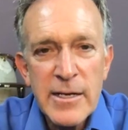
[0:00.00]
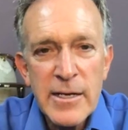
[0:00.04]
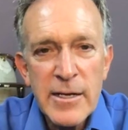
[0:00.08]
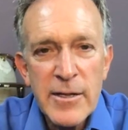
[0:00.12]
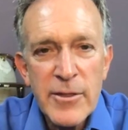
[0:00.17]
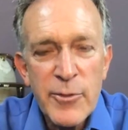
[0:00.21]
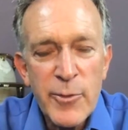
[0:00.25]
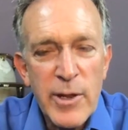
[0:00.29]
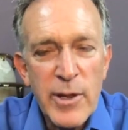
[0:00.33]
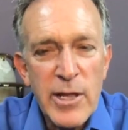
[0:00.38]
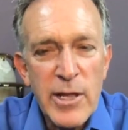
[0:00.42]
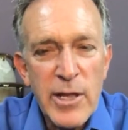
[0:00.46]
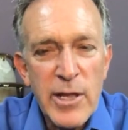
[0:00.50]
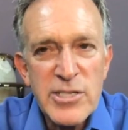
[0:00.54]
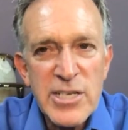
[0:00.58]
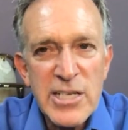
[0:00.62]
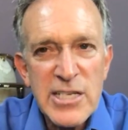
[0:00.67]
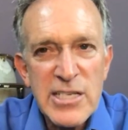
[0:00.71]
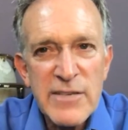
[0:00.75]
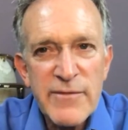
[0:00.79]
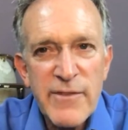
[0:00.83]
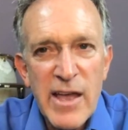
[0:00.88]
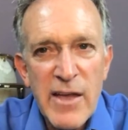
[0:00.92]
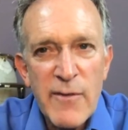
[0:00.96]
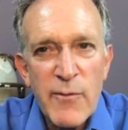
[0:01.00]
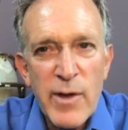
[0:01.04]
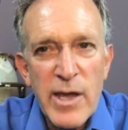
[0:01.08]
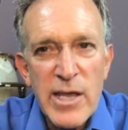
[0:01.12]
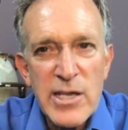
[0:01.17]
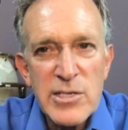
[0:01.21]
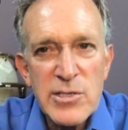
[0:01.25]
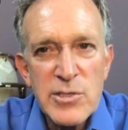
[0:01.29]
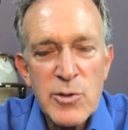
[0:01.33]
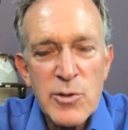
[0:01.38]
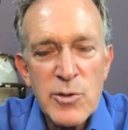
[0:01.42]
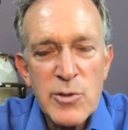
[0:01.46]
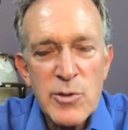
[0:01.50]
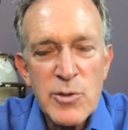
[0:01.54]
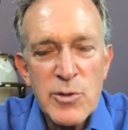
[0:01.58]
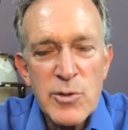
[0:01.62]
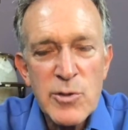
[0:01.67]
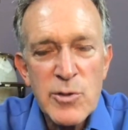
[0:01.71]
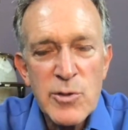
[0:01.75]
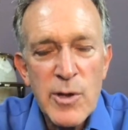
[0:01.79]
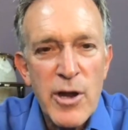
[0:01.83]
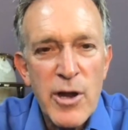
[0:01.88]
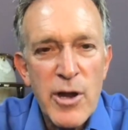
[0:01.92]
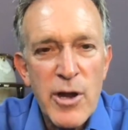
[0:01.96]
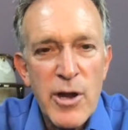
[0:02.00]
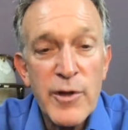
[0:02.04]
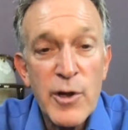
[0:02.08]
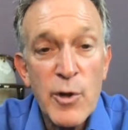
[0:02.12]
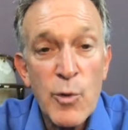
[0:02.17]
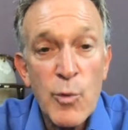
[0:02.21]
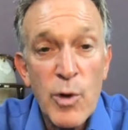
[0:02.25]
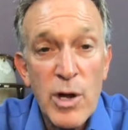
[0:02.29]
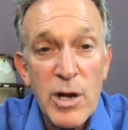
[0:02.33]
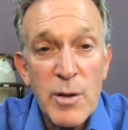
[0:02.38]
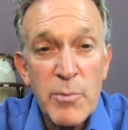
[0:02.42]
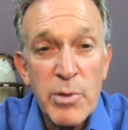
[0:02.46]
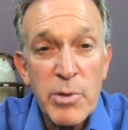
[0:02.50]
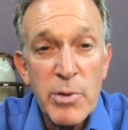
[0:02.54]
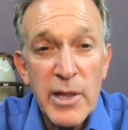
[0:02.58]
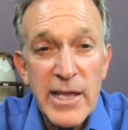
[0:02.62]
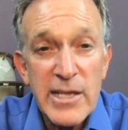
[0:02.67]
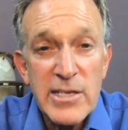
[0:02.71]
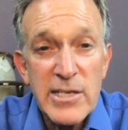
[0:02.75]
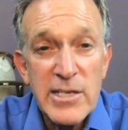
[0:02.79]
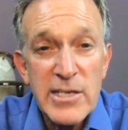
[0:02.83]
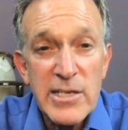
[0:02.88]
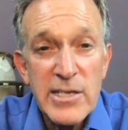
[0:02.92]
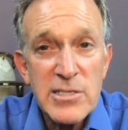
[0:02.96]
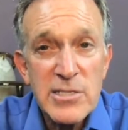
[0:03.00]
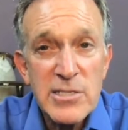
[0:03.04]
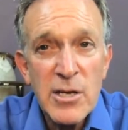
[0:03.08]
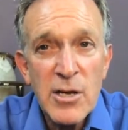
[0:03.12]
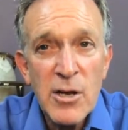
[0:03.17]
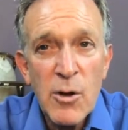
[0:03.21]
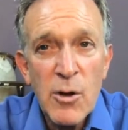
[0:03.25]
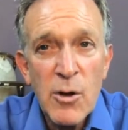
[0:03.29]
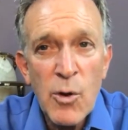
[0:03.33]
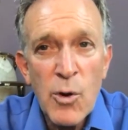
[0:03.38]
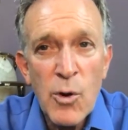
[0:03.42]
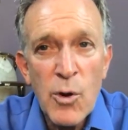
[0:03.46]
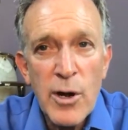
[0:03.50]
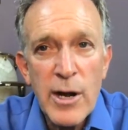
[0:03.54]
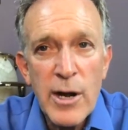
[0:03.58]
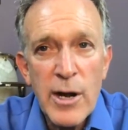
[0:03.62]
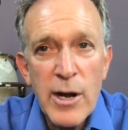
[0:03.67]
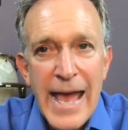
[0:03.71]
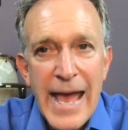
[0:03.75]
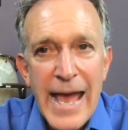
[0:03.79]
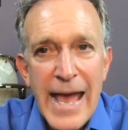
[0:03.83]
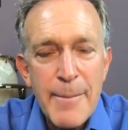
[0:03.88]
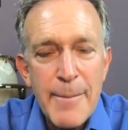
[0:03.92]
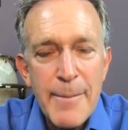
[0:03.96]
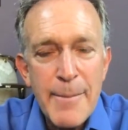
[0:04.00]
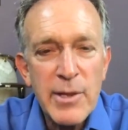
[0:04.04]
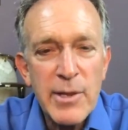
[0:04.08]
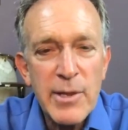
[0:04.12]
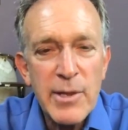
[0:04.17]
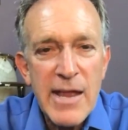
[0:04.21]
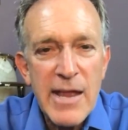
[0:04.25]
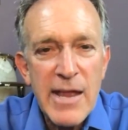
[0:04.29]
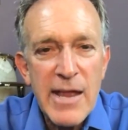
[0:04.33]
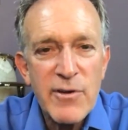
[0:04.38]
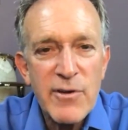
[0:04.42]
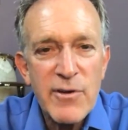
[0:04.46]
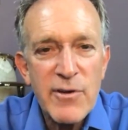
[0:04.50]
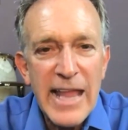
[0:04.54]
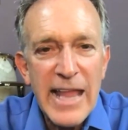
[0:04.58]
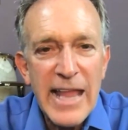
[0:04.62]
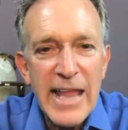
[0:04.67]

365 ways to a happier healthier workplace or happily ever